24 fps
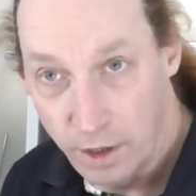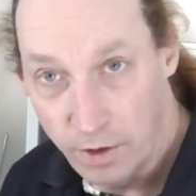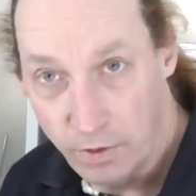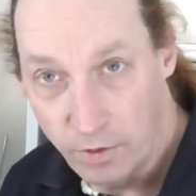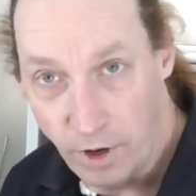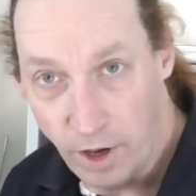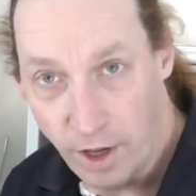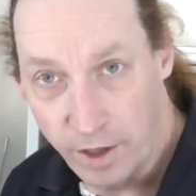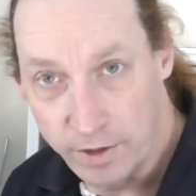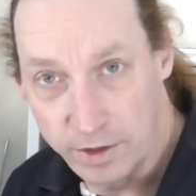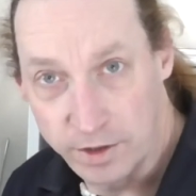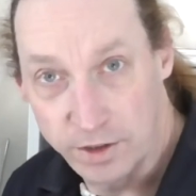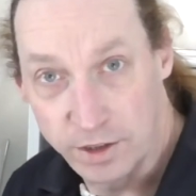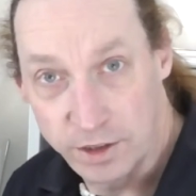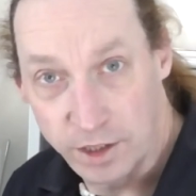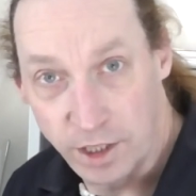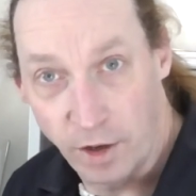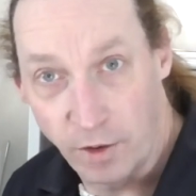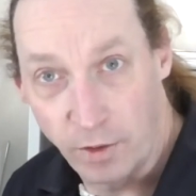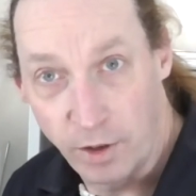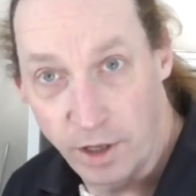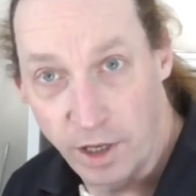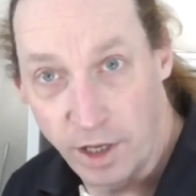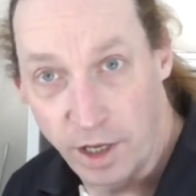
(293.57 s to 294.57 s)
Right,
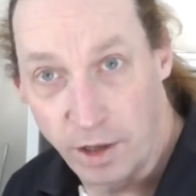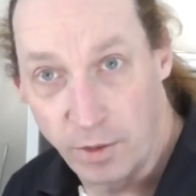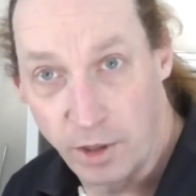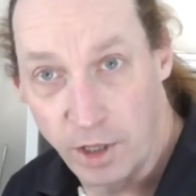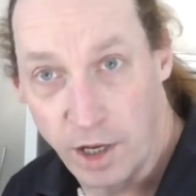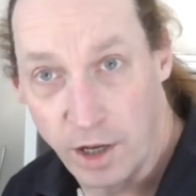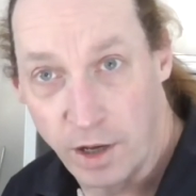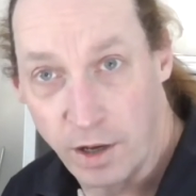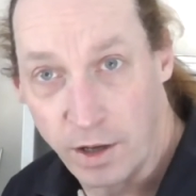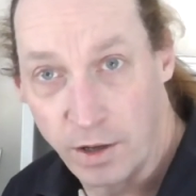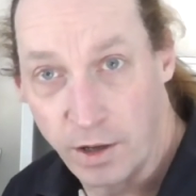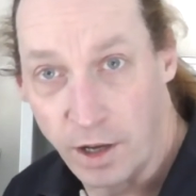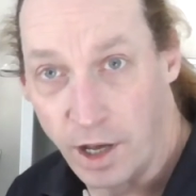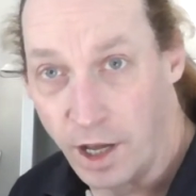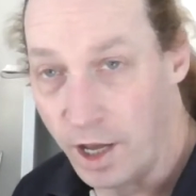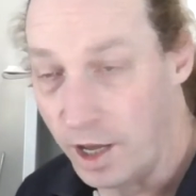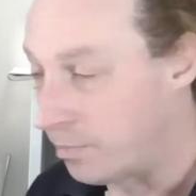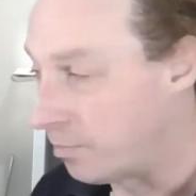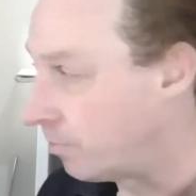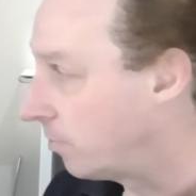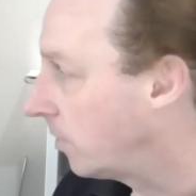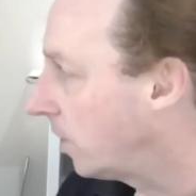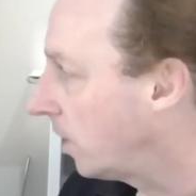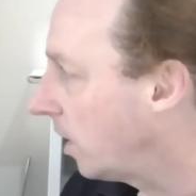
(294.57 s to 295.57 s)
so here we are
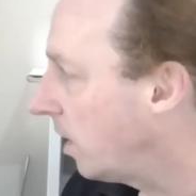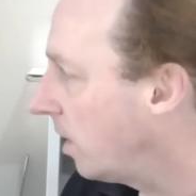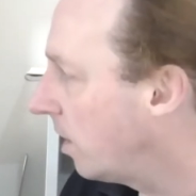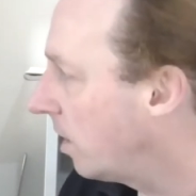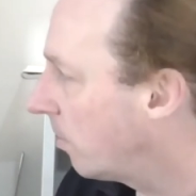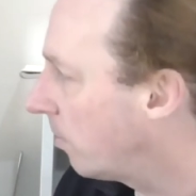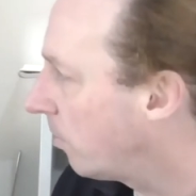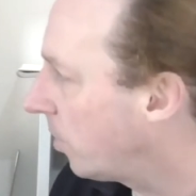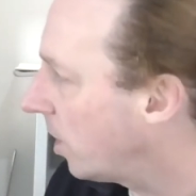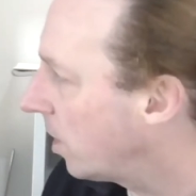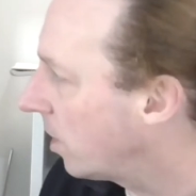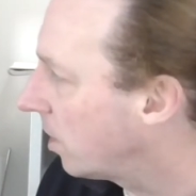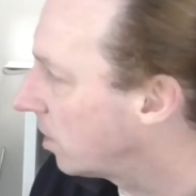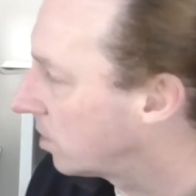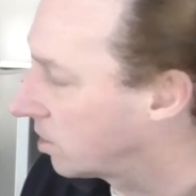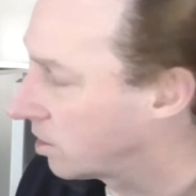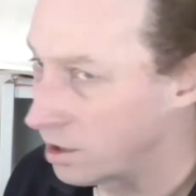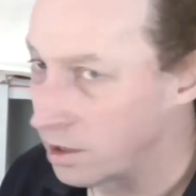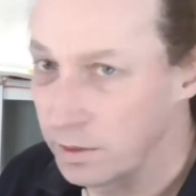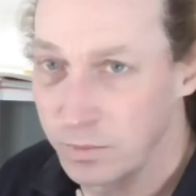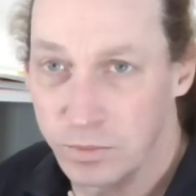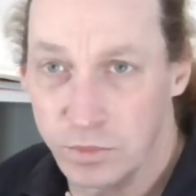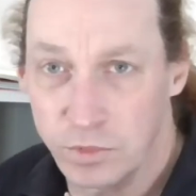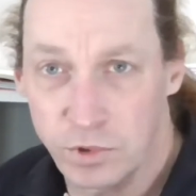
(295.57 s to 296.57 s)
in the BIOS.
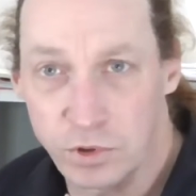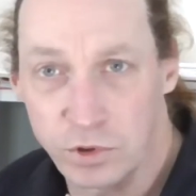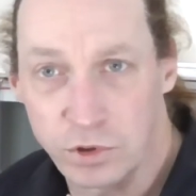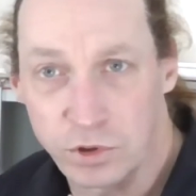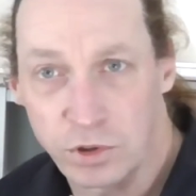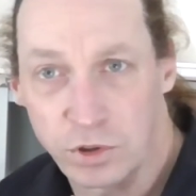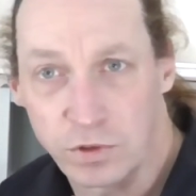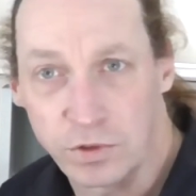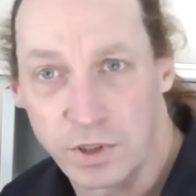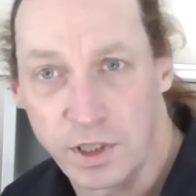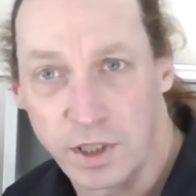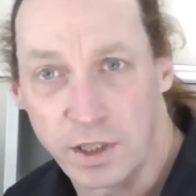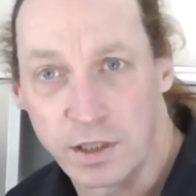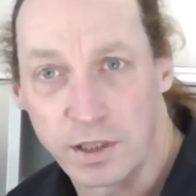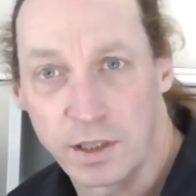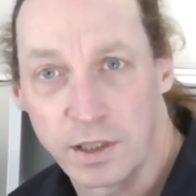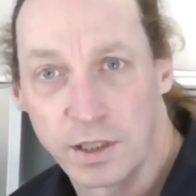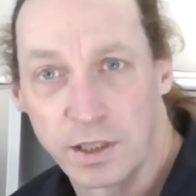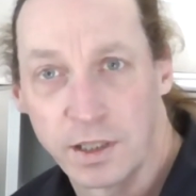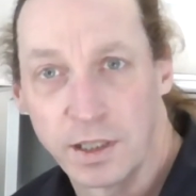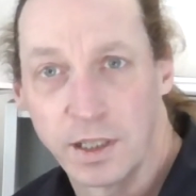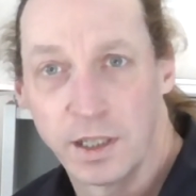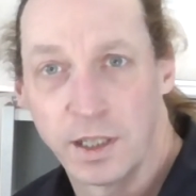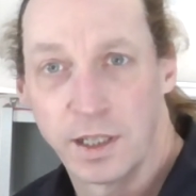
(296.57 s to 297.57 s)
I'm not sure if the
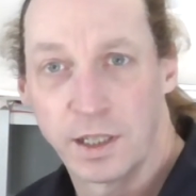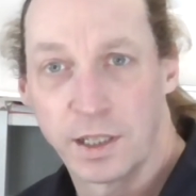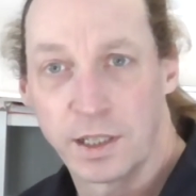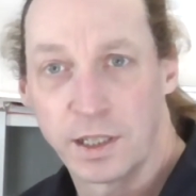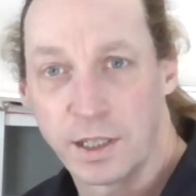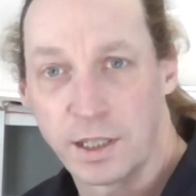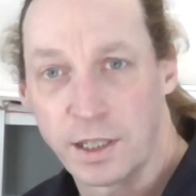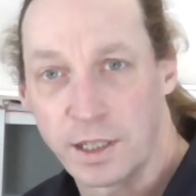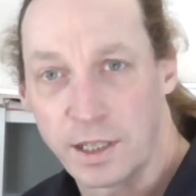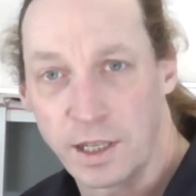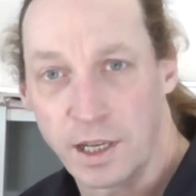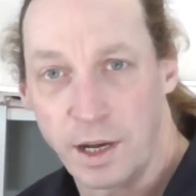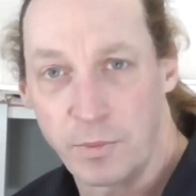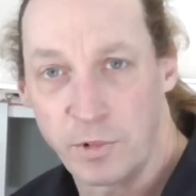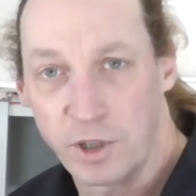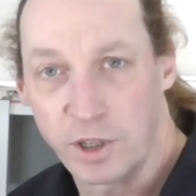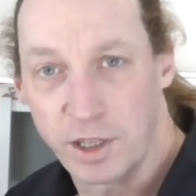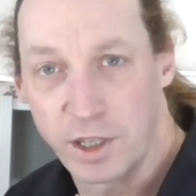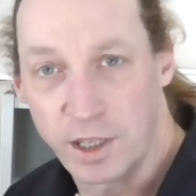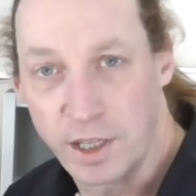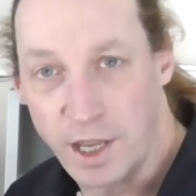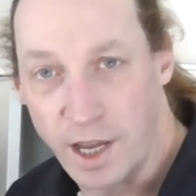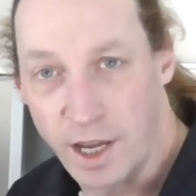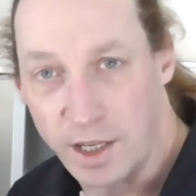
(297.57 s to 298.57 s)
camera
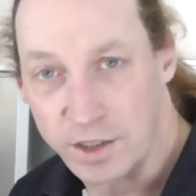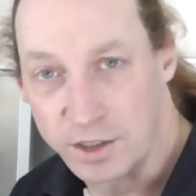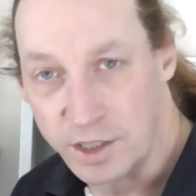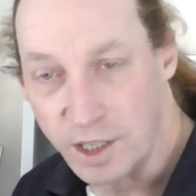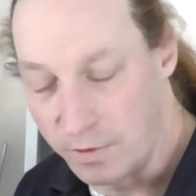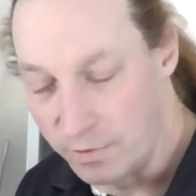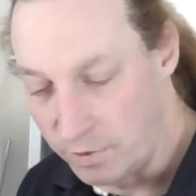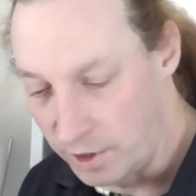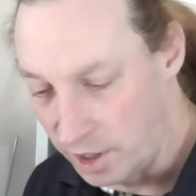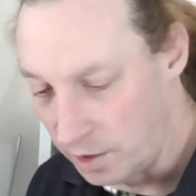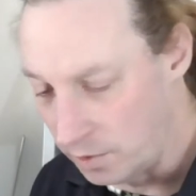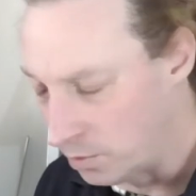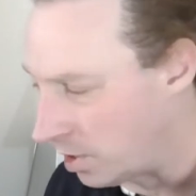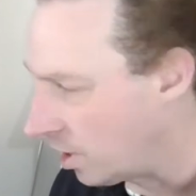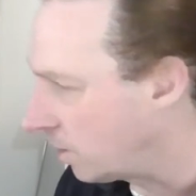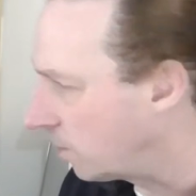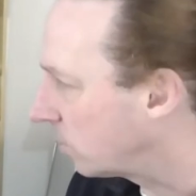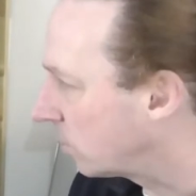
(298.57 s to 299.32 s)
can catch that very well.